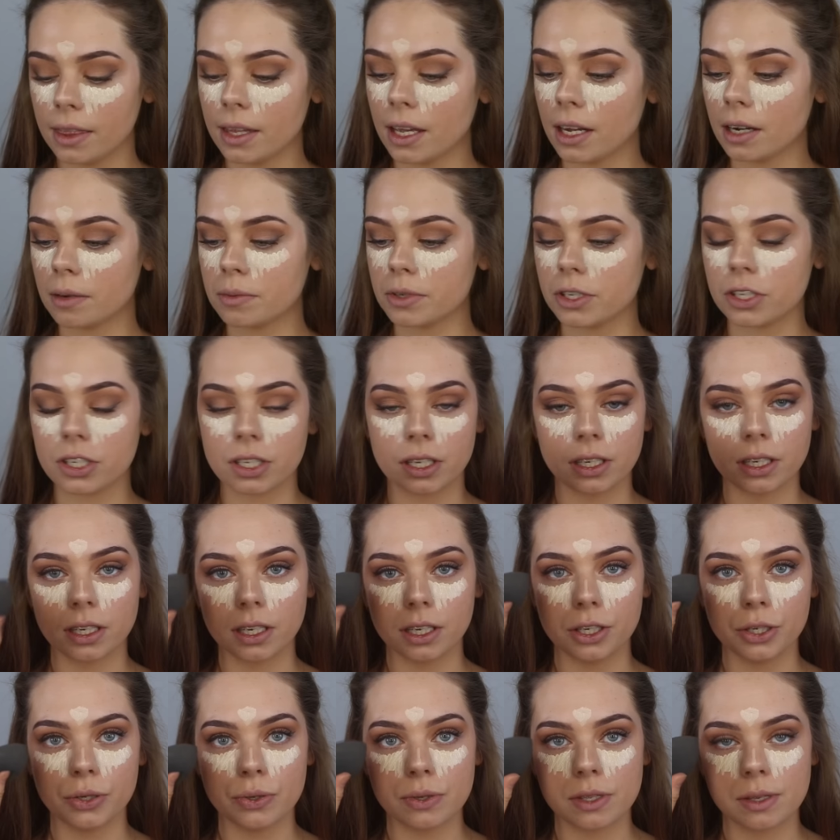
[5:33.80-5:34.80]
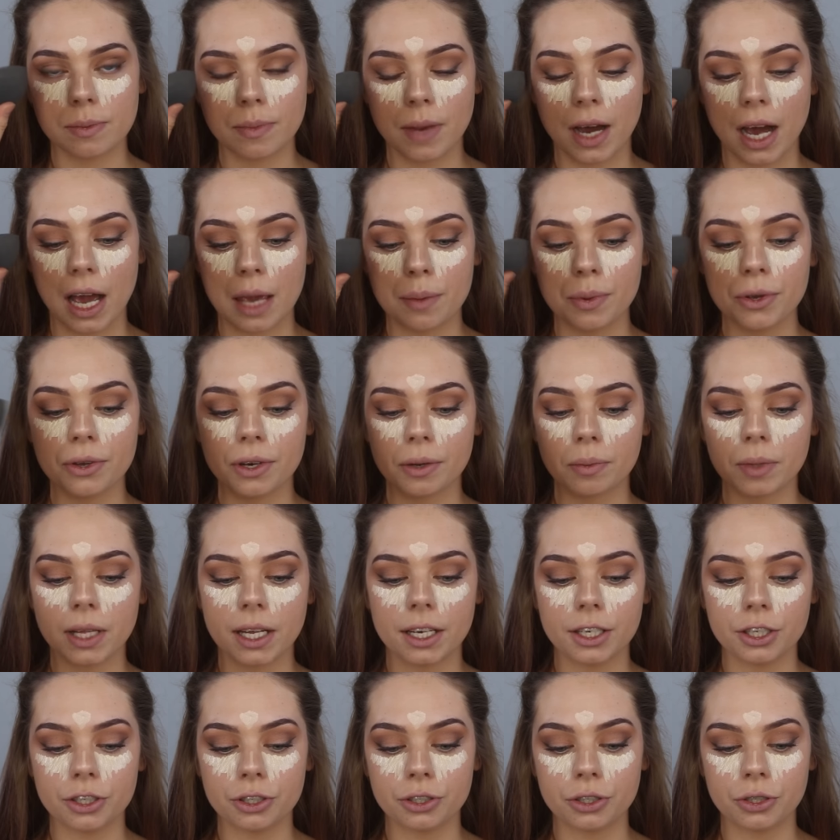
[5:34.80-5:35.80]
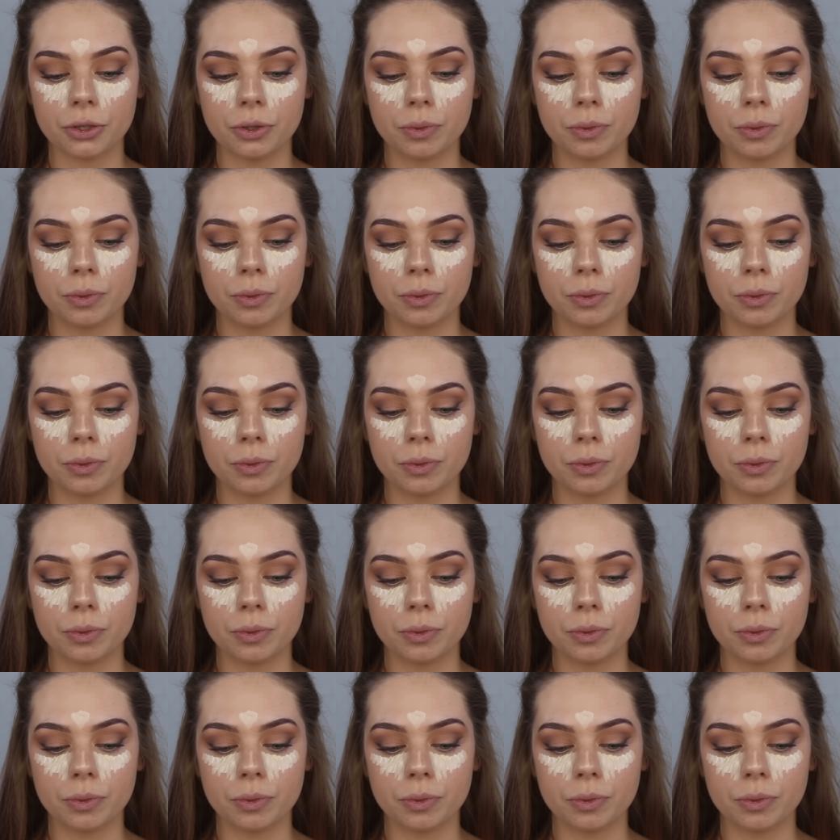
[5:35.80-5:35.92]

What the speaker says: Then I'm just gonna use my beauty blender